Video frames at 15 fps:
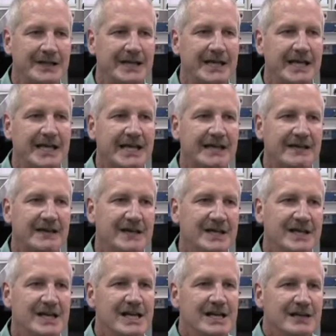and
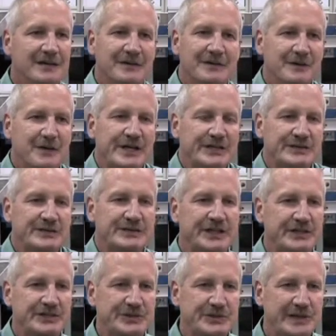the rest was
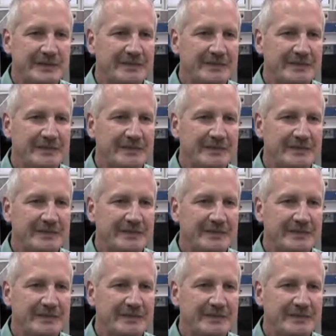history.